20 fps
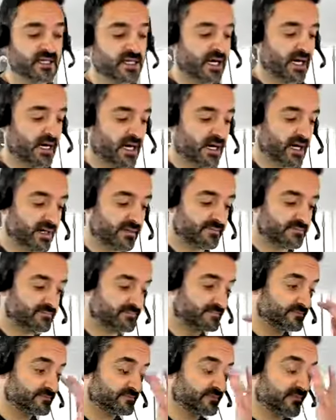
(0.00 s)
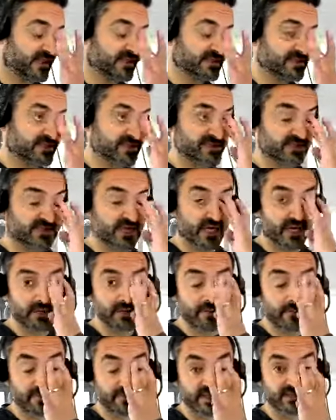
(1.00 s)
Um, me as a
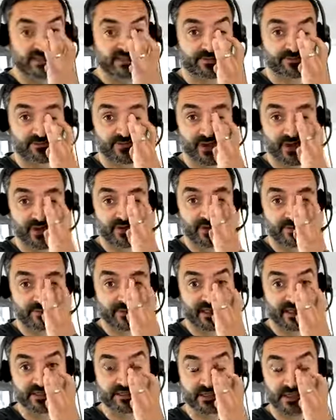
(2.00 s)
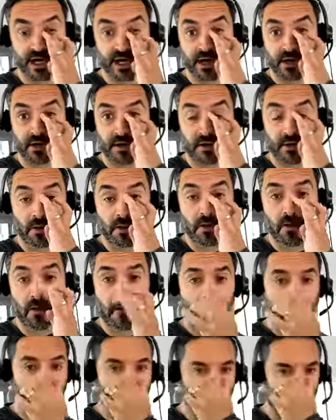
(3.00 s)
son, me as a brother, me as an uncle.
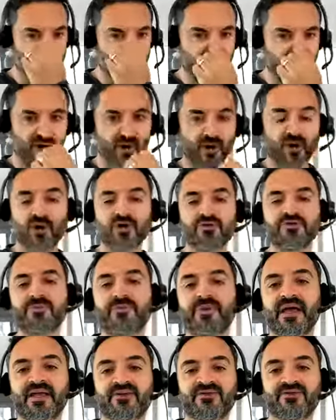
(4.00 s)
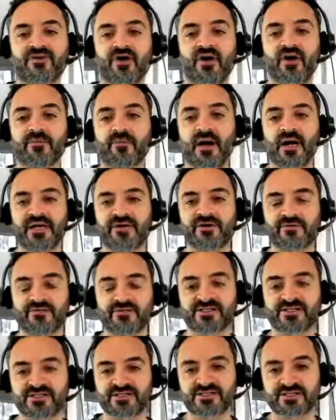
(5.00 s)
It all depends on my nervous
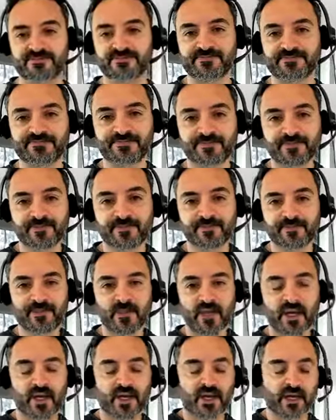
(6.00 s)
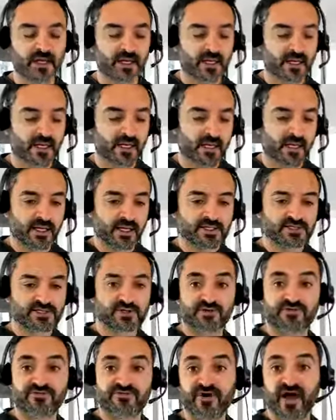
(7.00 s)
system. So
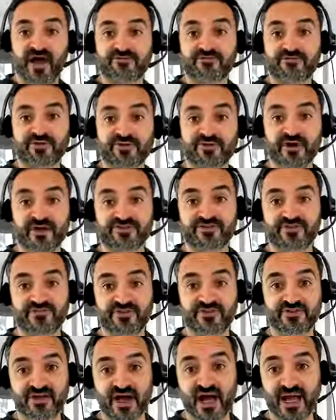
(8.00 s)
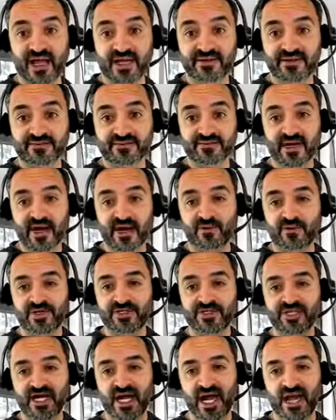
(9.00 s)
the five regrets of the dying. I
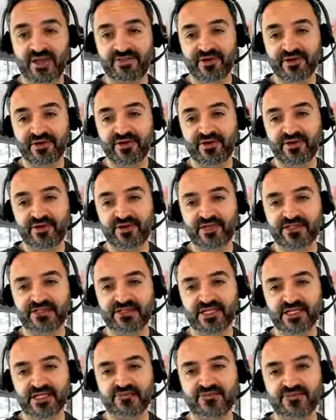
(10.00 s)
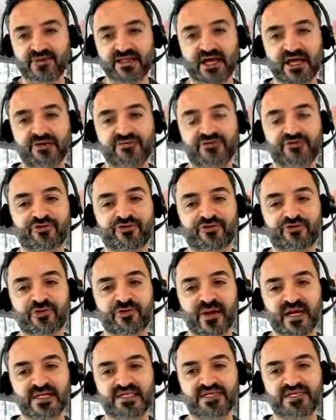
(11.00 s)
wish I had the courage to live a life true to
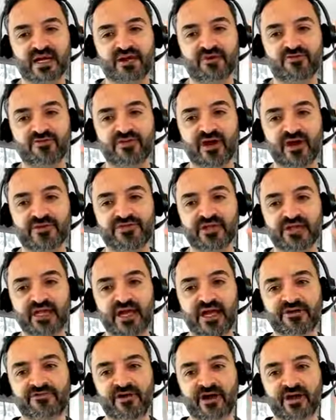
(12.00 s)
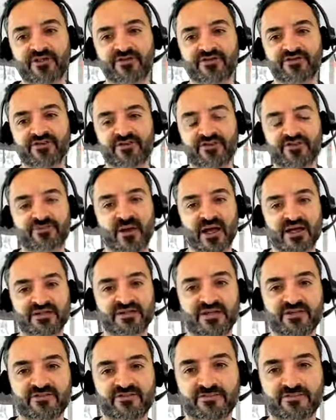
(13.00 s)
myself, not the life others expected of